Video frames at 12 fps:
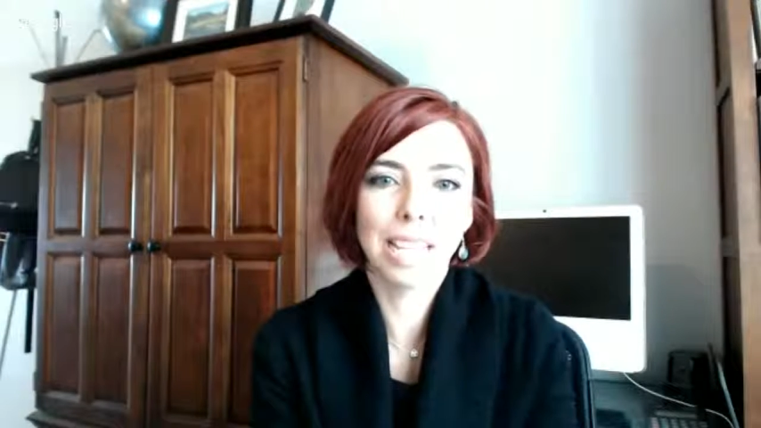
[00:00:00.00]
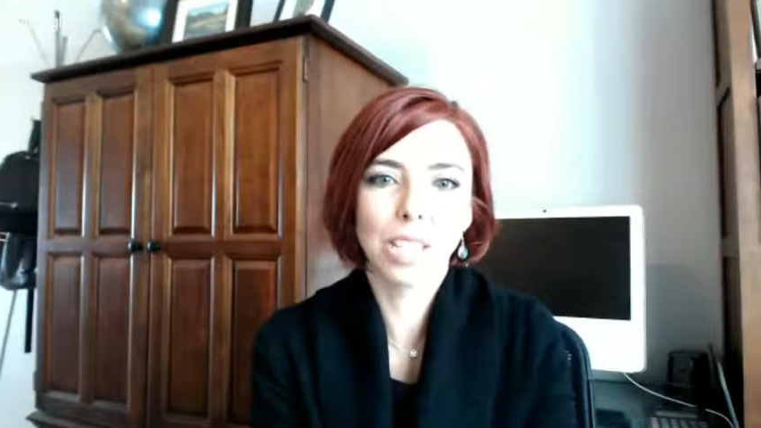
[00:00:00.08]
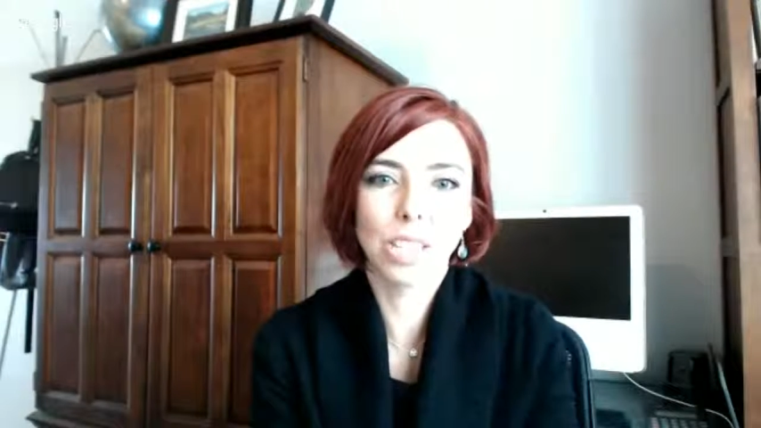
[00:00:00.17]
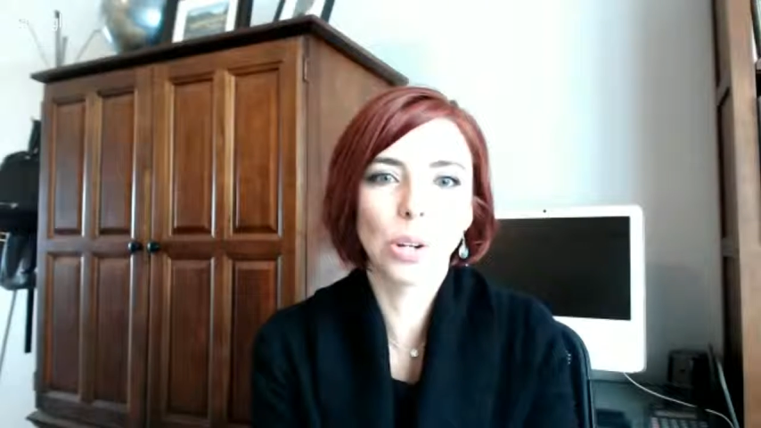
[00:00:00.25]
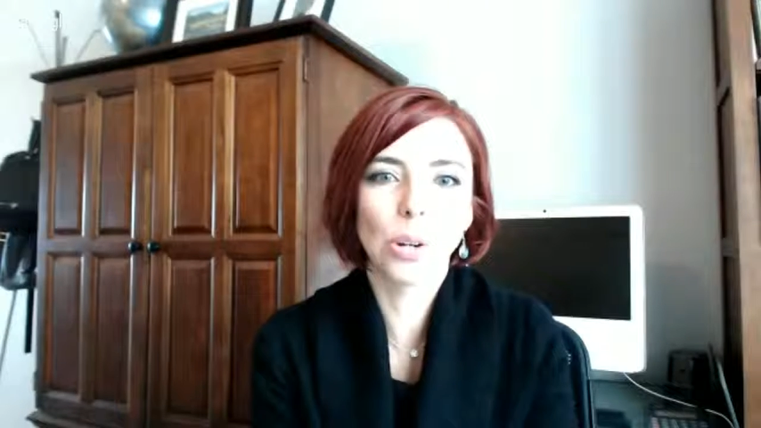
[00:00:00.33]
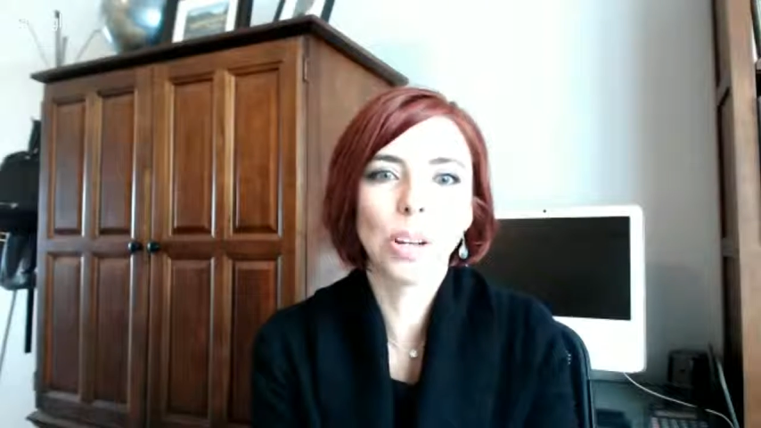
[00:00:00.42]

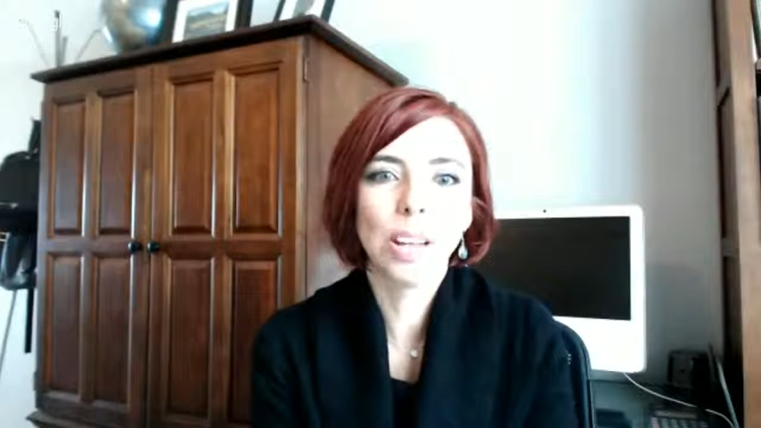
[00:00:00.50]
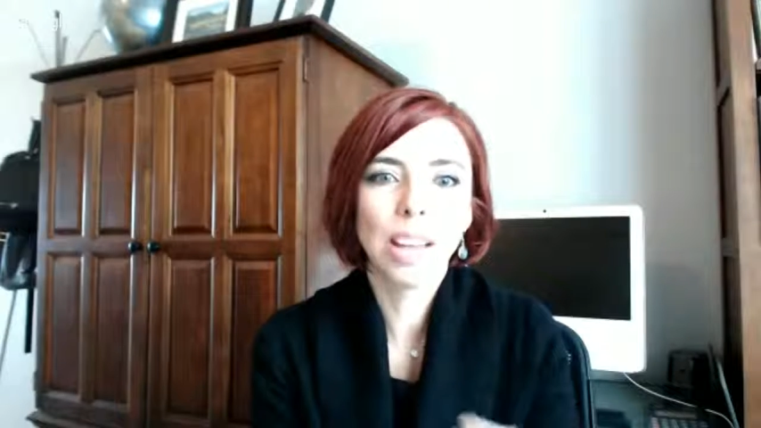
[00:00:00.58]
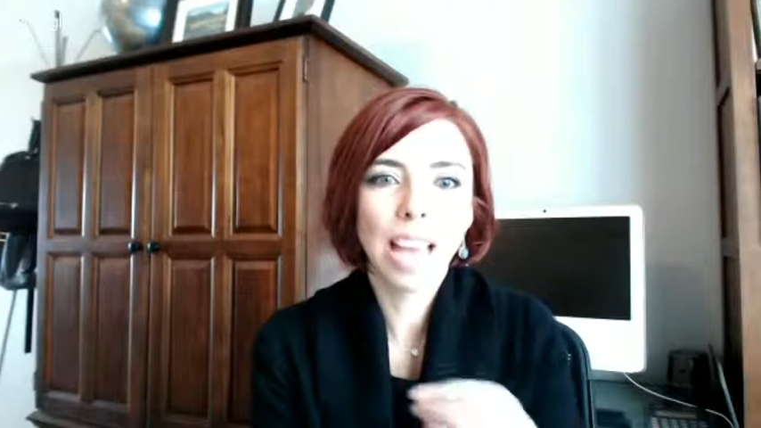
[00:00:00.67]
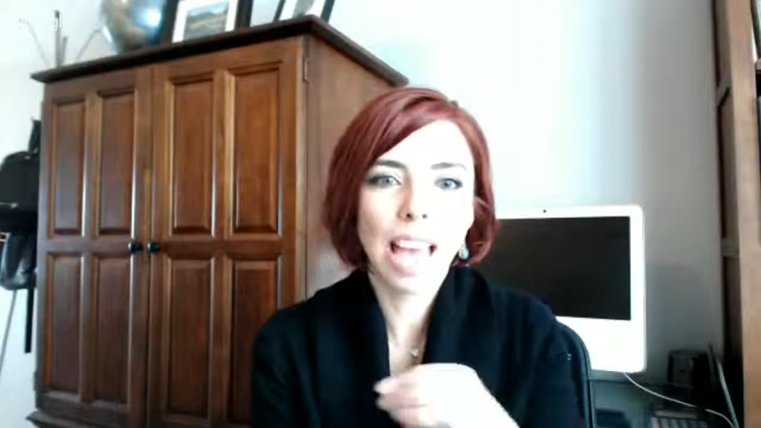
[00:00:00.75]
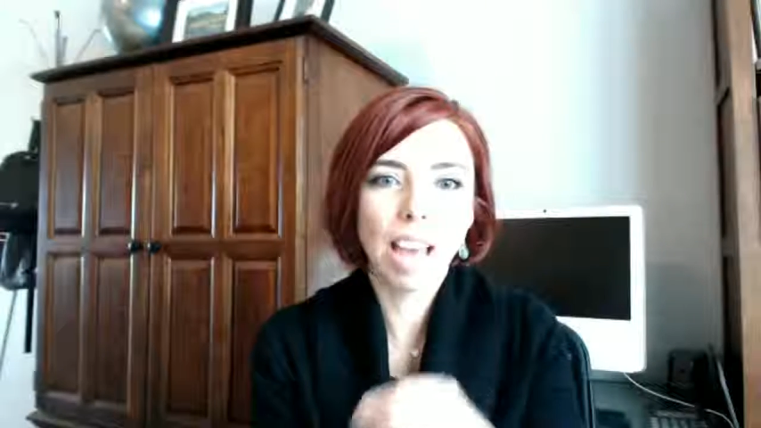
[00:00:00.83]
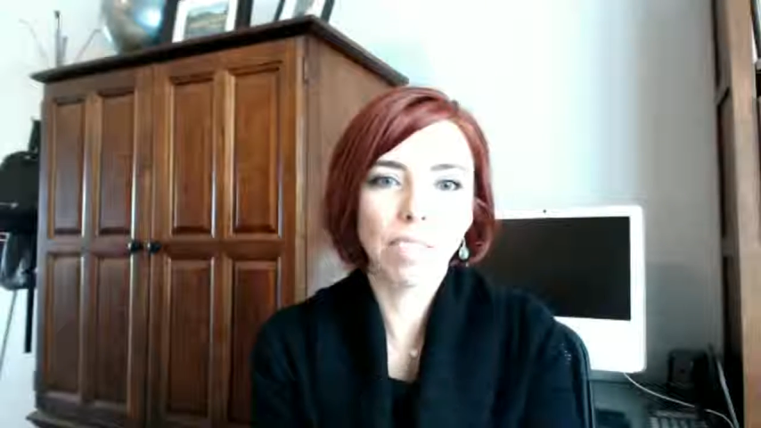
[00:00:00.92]
So
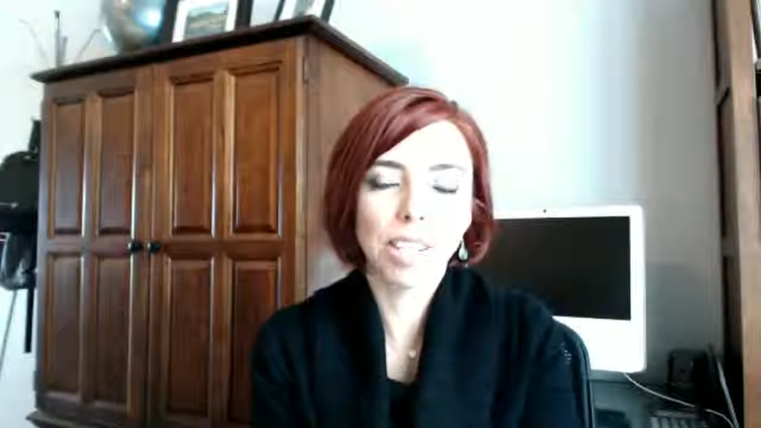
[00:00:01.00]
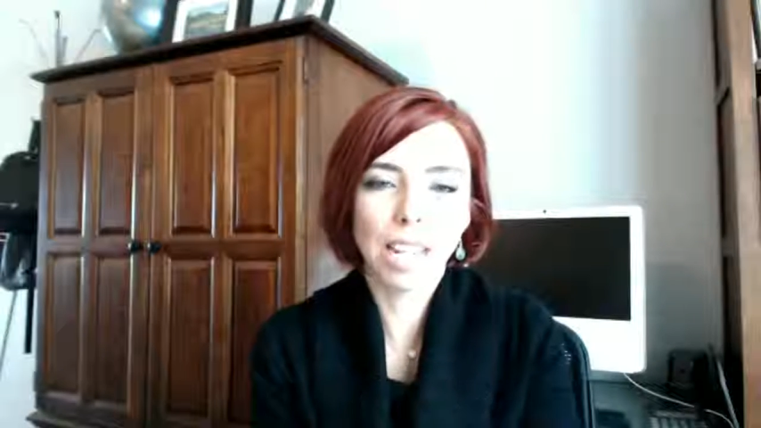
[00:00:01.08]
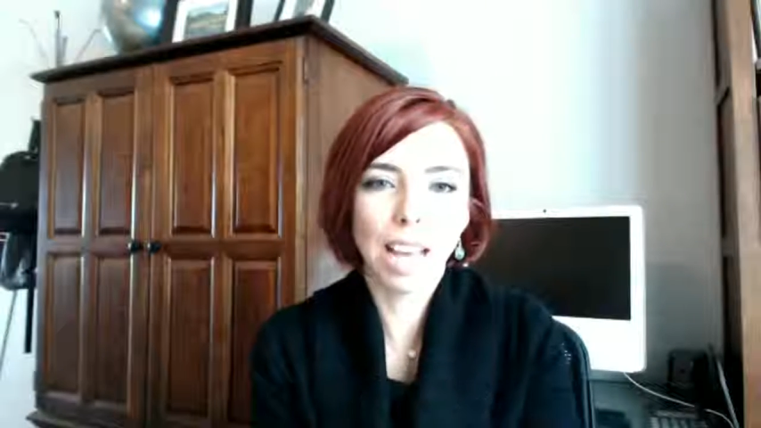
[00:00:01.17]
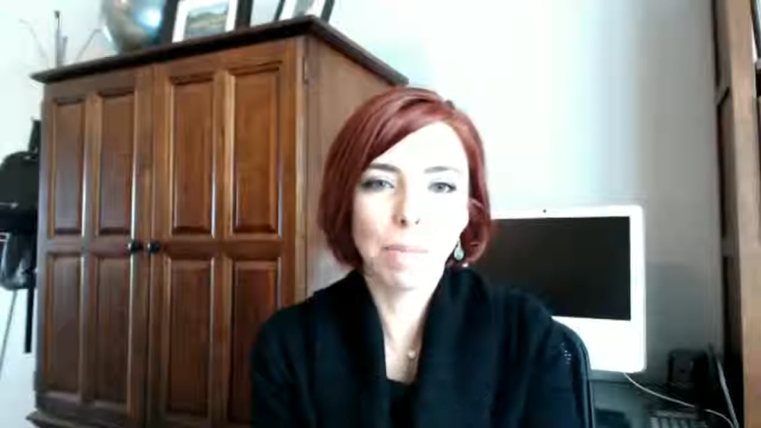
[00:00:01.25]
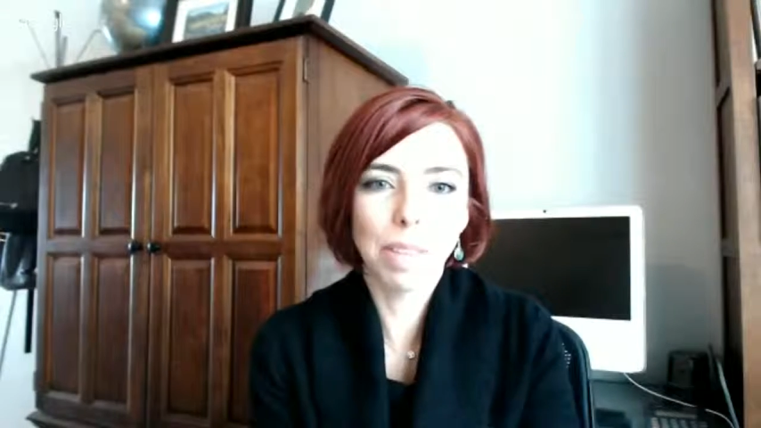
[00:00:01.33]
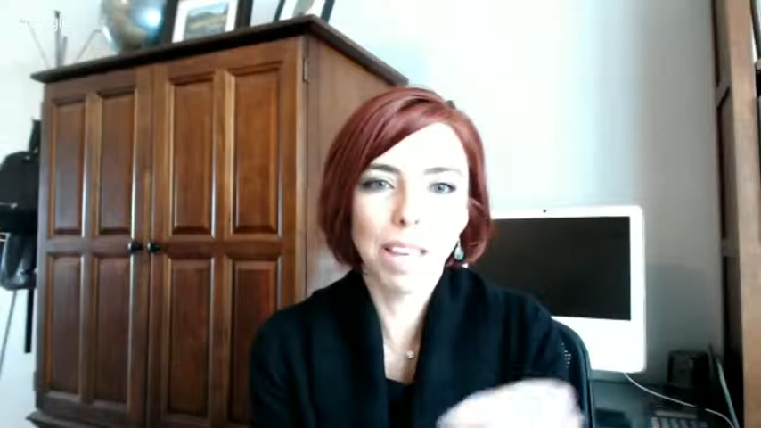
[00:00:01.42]
every
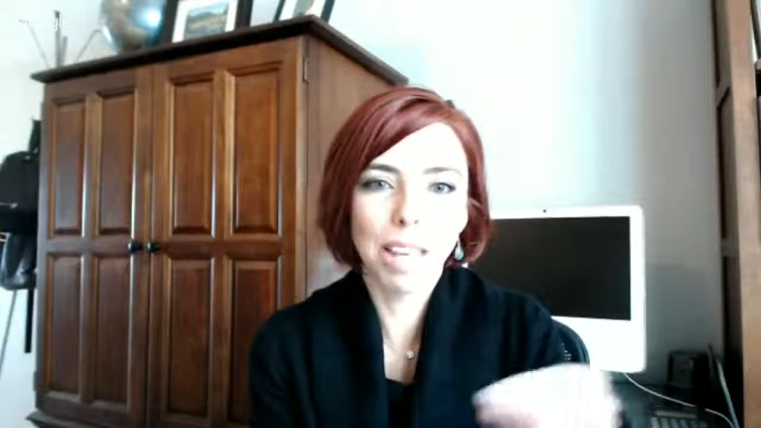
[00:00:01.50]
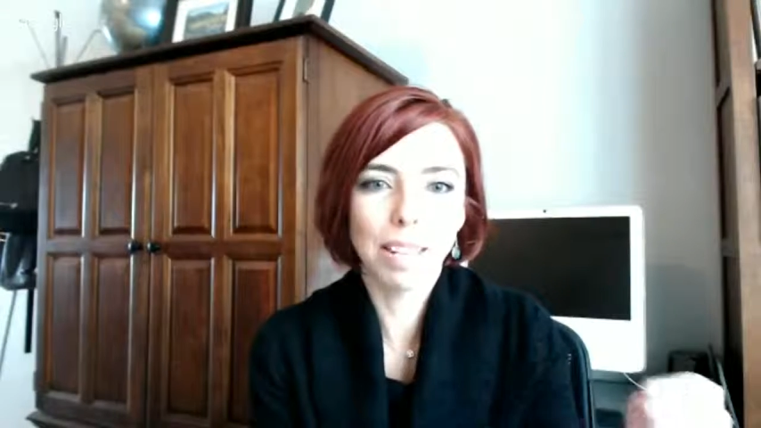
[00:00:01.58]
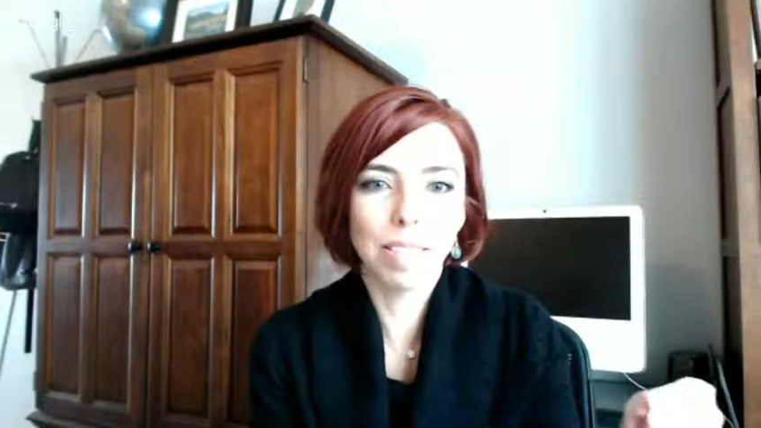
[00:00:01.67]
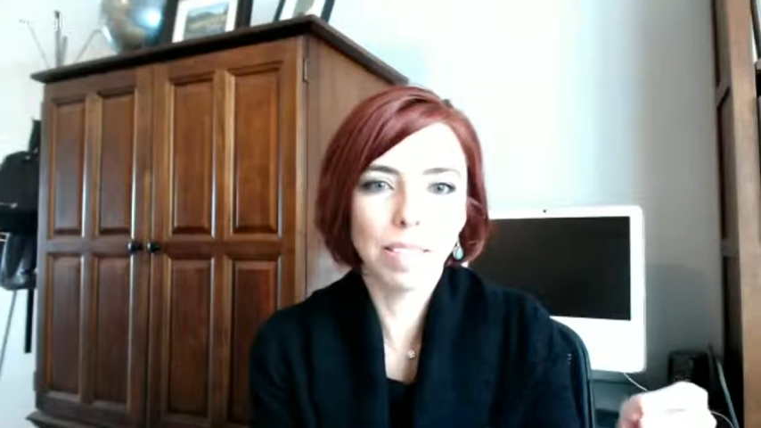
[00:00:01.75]
time that